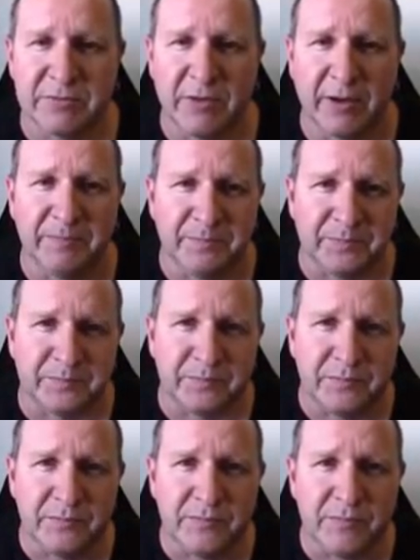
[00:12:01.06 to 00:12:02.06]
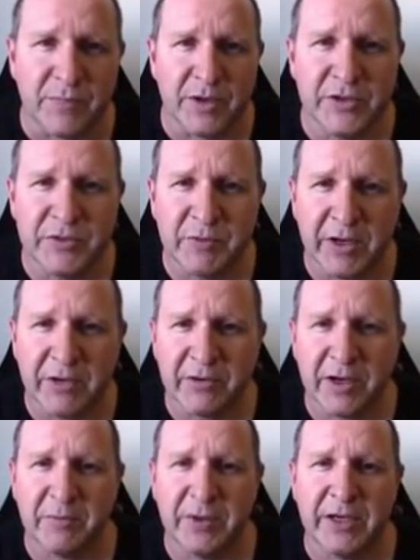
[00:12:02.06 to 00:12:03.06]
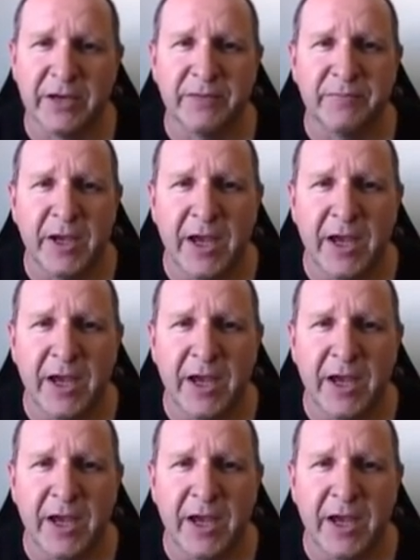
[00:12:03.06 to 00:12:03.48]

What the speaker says: one is where you come here